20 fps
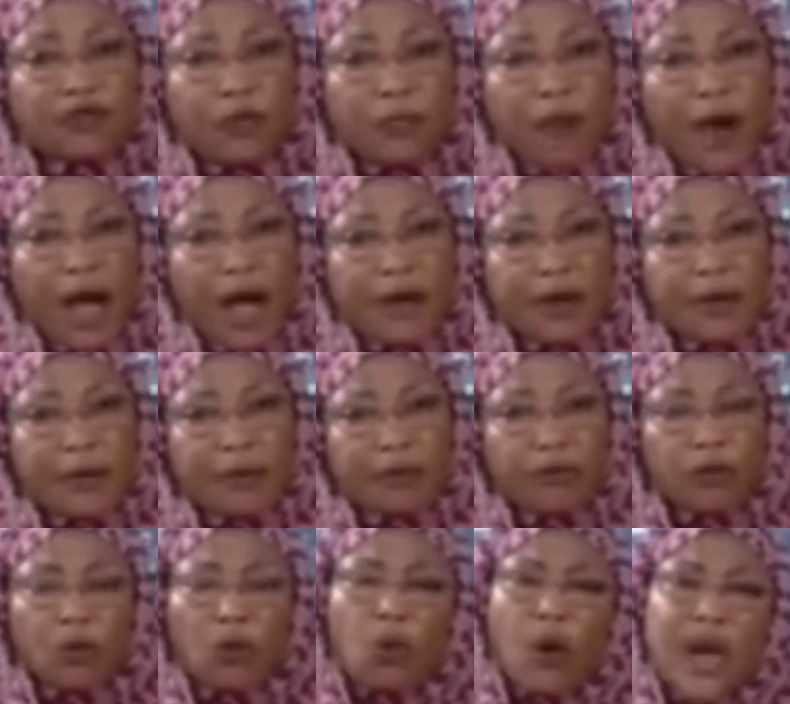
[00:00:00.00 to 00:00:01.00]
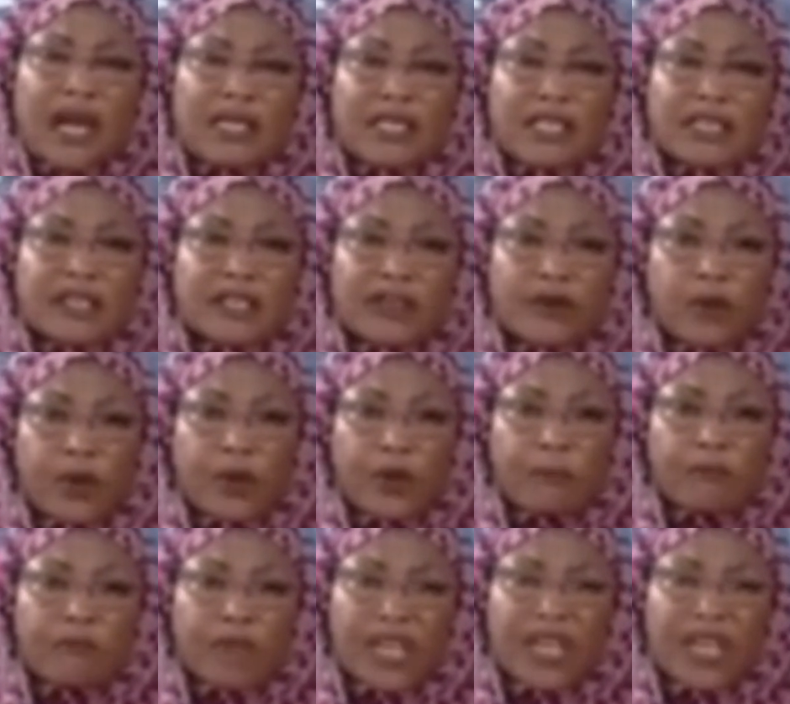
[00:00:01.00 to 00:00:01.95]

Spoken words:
to Buhari, why didn't he win?